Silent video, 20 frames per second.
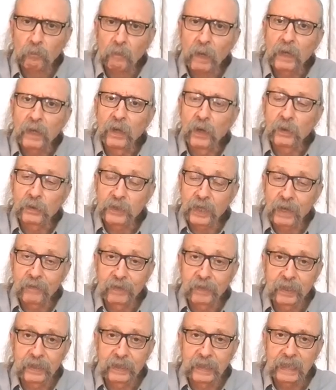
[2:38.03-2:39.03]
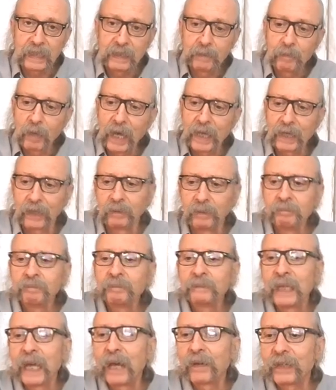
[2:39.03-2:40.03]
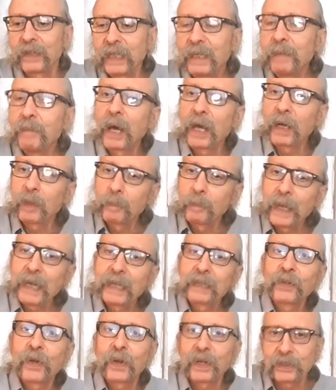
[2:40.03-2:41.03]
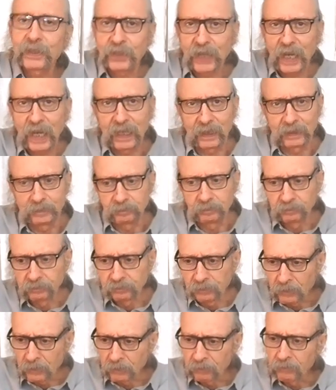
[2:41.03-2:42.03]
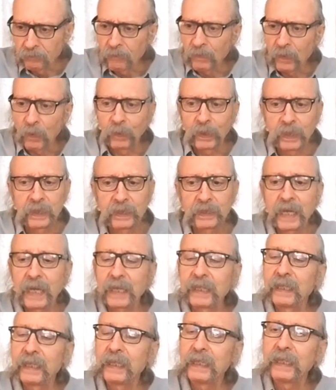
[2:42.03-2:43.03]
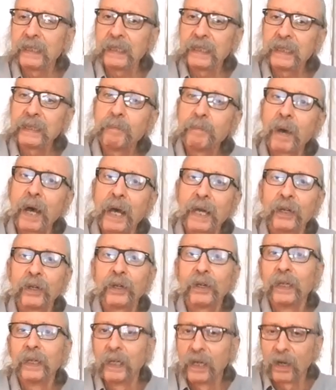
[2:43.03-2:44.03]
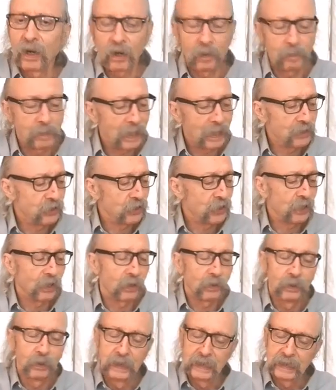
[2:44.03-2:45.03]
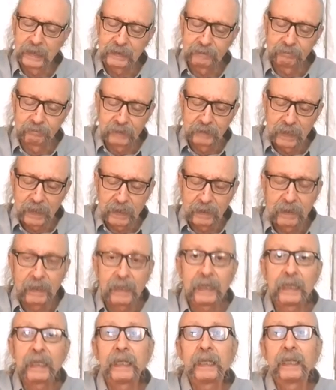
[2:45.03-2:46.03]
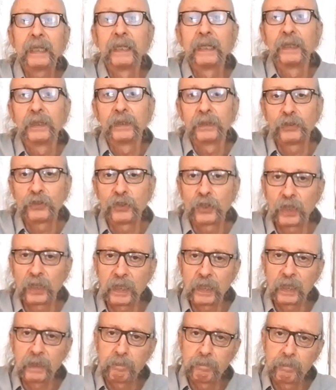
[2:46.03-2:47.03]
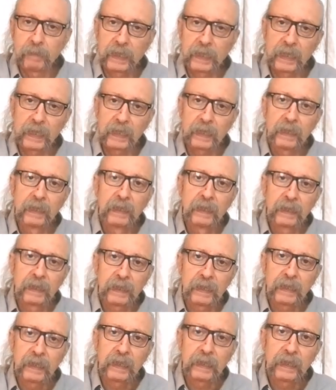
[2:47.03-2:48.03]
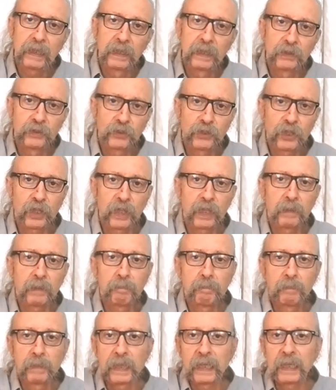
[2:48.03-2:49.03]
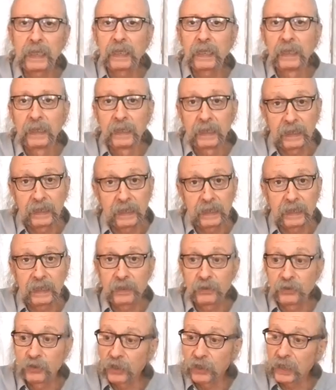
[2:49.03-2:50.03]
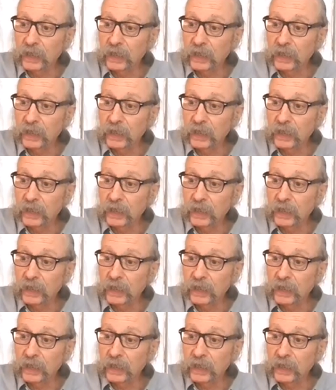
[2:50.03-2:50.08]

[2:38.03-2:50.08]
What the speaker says: no 7 on the E minor. Now the E minor pentatonic scale, we're going to take the E minor arpeggio, E, G, B, E, G, B, E, G,